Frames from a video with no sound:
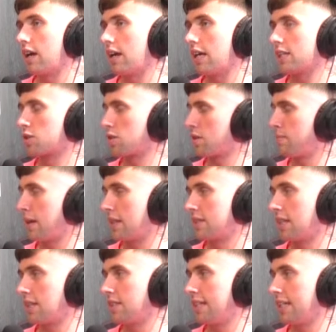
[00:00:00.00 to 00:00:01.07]
his sort of
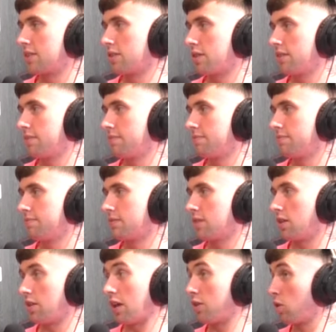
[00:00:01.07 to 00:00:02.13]
mindset changed on it.
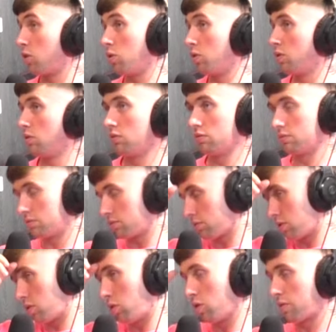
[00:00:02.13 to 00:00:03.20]
Really? the whole
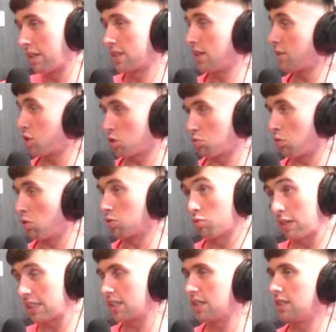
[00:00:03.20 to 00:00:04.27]
whole race, not just roads,
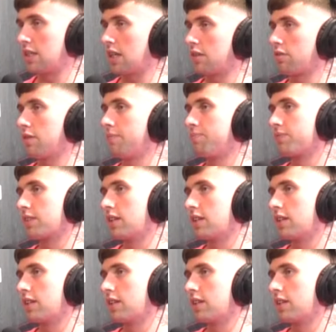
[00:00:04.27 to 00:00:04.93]
racing in general.